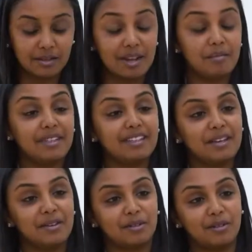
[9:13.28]
let me
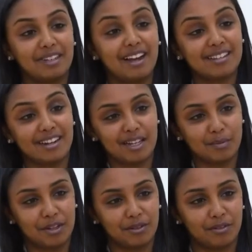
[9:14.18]
take you to another
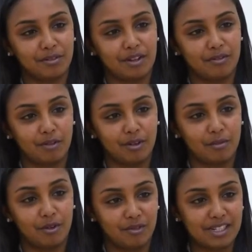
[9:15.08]
aspect of
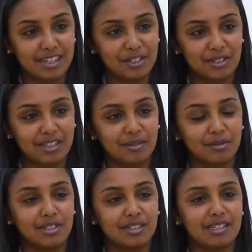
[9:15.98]
reform conversation,
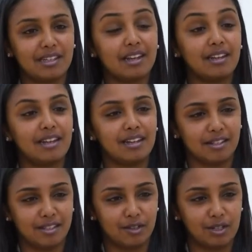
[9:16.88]
which is legal and
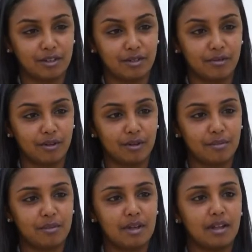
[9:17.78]
institutional reform.
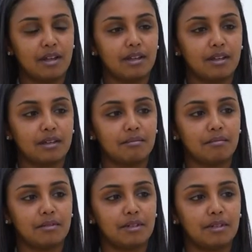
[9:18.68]

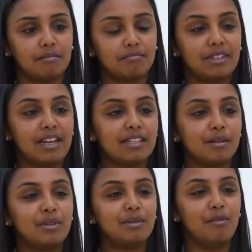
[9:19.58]
Tell us
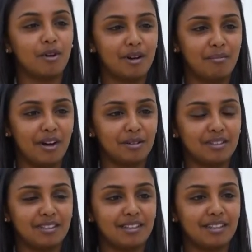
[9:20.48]
a bit more
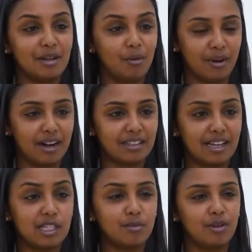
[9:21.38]
about the work
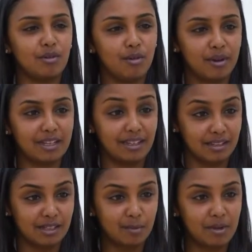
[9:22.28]
that's been ongoing in
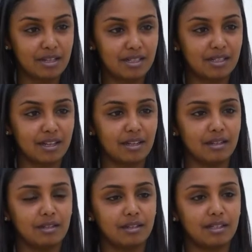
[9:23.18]
this space
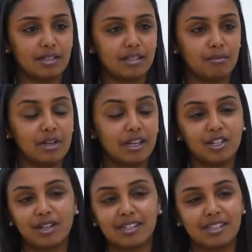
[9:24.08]
and its
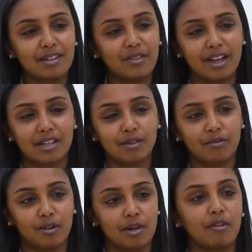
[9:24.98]
implication and significance
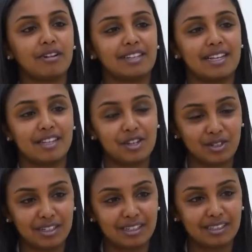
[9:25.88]
for democratization.